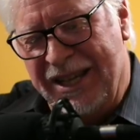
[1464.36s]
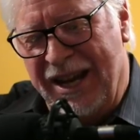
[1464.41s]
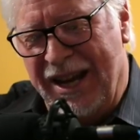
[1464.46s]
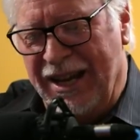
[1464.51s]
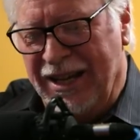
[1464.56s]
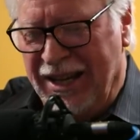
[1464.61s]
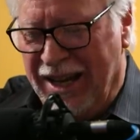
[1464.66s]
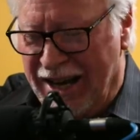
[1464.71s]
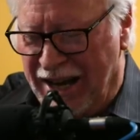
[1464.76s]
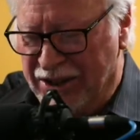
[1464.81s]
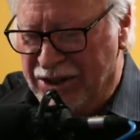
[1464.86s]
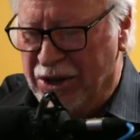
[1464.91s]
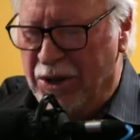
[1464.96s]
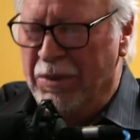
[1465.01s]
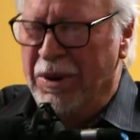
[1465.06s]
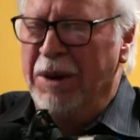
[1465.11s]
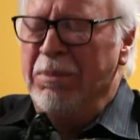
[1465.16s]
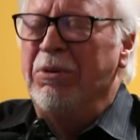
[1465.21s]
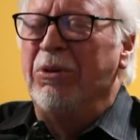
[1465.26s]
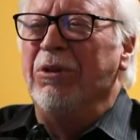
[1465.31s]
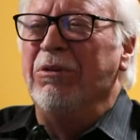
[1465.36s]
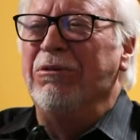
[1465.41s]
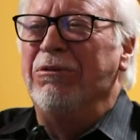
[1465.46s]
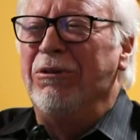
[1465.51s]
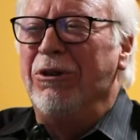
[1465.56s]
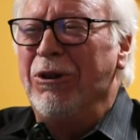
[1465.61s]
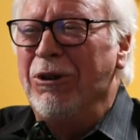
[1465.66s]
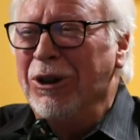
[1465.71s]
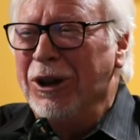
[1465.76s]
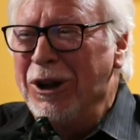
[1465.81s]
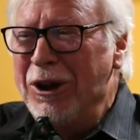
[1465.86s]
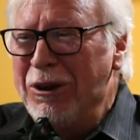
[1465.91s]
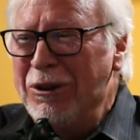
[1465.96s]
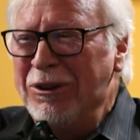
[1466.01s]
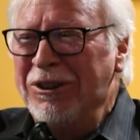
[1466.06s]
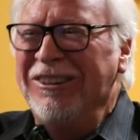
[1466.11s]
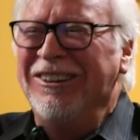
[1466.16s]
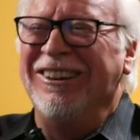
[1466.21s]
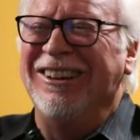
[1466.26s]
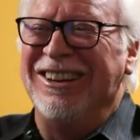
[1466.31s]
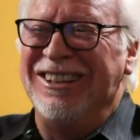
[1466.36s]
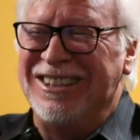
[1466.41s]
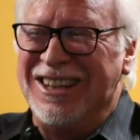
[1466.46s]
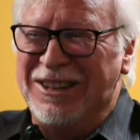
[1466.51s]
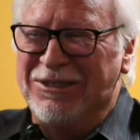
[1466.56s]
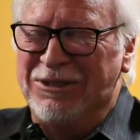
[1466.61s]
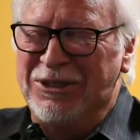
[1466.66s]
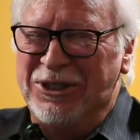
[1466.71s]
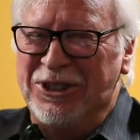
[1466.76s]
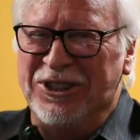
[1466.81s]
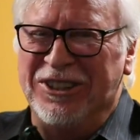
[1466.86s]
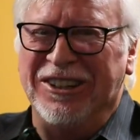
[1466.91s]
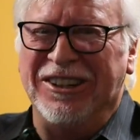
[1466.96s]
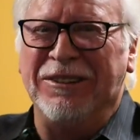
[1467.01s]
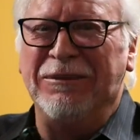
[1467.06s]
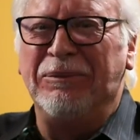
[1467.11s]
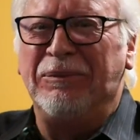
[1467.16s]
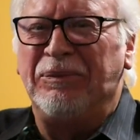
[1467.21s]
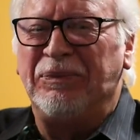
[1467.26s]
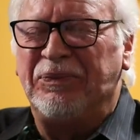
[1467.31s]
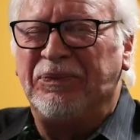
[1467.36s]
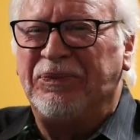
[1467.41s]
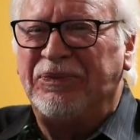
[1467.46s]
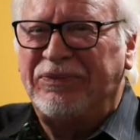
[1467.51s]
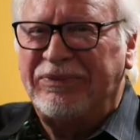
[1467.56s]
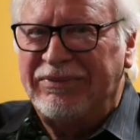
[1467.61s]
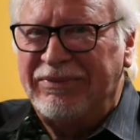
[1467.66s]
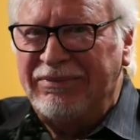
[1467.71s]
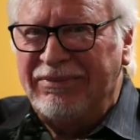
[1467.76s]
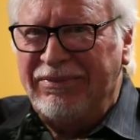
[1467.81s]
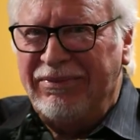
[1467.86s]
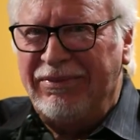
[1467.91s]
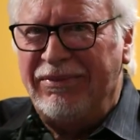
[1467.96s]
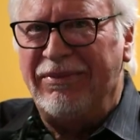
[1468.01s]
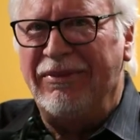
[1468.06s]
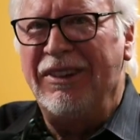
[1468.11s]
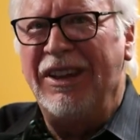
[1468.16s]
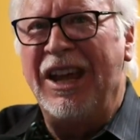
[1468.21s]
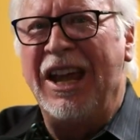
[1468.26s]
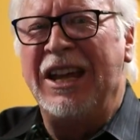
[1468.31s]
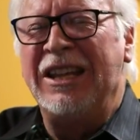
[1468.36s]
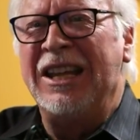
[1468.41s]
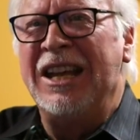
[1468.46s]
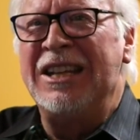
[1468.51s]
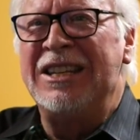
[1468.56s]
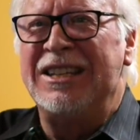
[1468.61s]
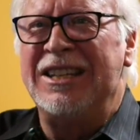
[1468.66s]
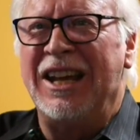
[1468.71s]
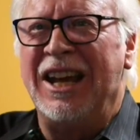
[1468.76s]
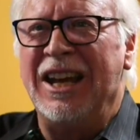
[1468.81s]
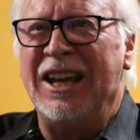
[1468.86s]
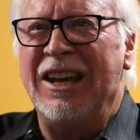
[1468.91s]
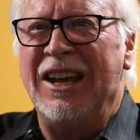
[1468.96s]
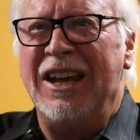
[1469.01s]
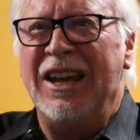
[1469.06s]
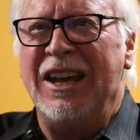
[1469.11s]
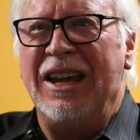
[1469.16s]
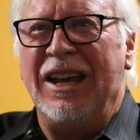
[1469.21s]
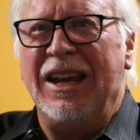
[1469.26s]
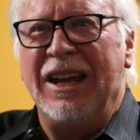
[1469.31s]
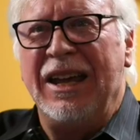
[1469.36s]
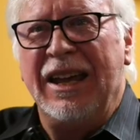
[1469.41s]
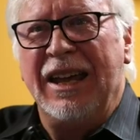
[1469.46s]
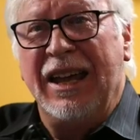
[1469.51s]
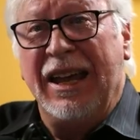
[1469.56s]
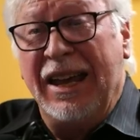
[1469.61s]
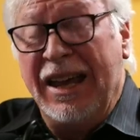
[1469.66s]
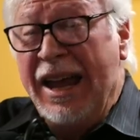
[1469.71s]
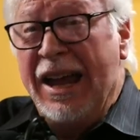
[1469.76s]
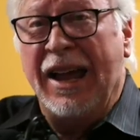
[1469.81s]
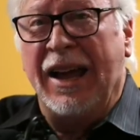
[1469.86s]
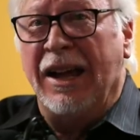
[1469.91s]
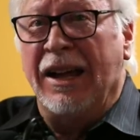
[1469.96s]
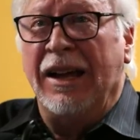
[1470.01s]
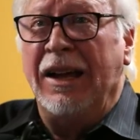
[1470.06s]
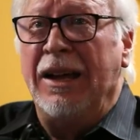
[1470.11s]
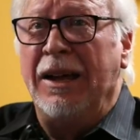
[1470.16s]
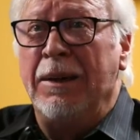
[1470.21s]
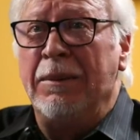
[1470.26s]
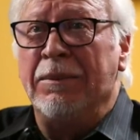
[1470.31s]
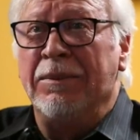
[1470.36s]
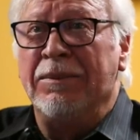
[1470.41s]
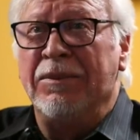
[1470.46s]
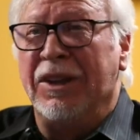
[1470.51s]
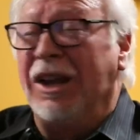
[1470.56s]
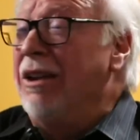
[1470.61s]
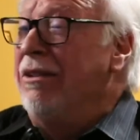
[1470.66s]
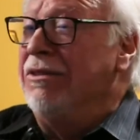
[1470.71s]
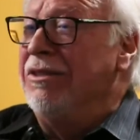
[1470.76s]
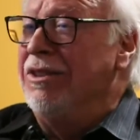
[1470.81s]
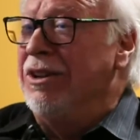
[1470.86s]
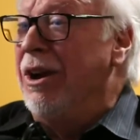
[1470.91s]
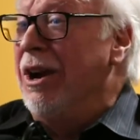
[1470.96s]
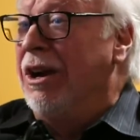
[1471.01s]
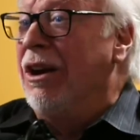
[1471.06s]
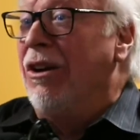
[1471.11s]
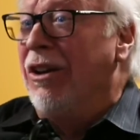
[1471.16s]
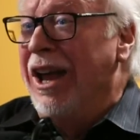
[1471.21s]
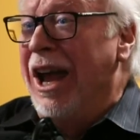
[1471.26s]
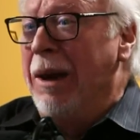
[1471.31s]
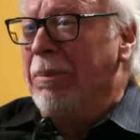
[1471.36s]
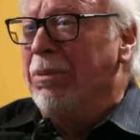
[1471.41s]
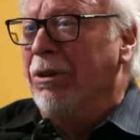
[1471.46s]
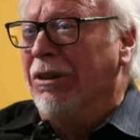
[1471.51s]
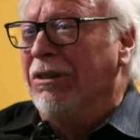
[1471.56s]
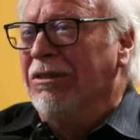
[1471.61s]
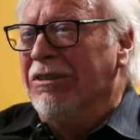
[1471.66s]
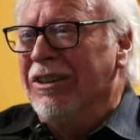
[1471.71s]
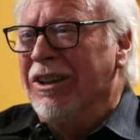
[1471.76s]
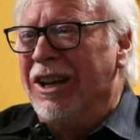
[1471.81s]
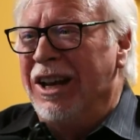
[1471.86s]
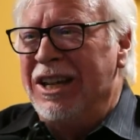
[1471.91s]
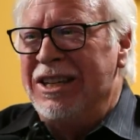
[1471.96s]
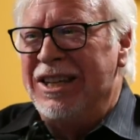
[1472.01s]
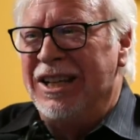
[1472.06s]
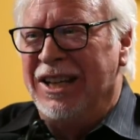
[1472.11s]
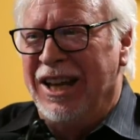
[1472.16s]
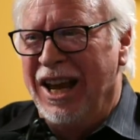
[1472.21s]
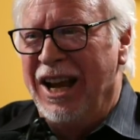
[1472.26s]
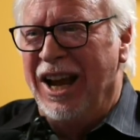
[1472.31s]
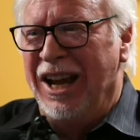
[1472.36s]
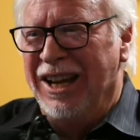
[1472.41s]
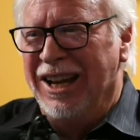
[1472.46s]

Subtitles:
and say, can I show my portfolio? Because that's what you did. And they'd say, so I called Apple, and I said,